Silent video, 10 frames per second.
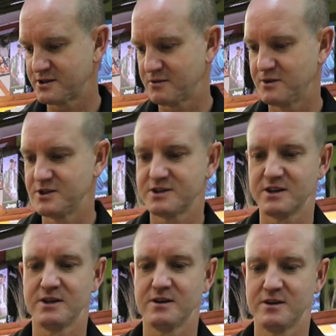so we're just
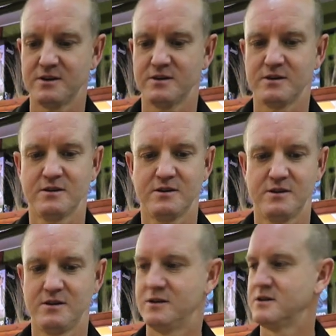going to
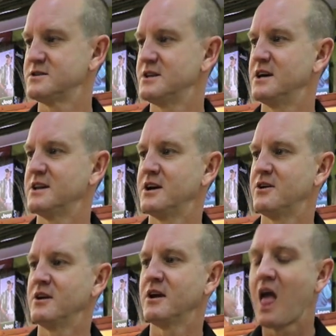slide
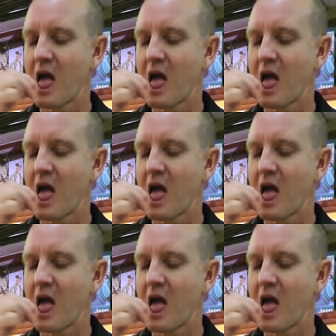that on.